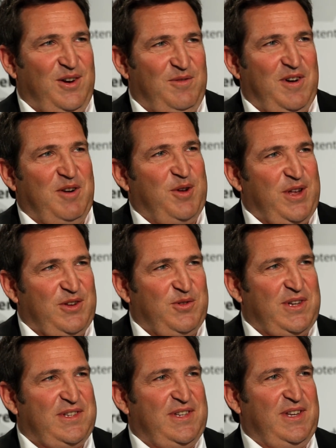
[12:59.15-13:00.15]
very
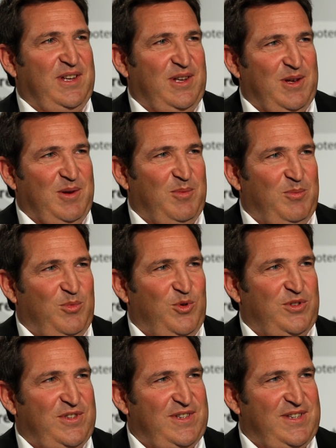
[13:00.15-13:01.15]
interesting
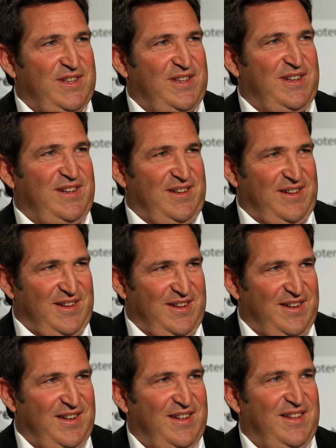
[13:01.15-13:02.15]
persons, and
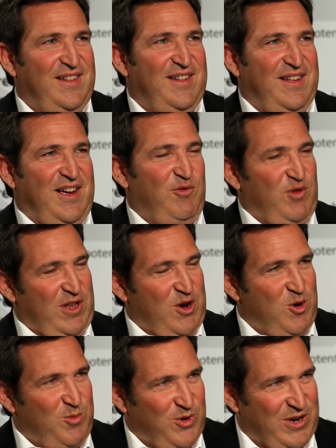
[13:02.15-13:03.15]
I really
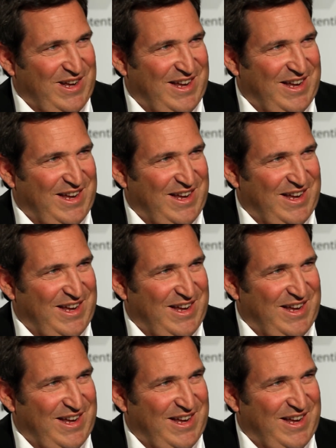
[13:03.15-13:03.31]
hope you can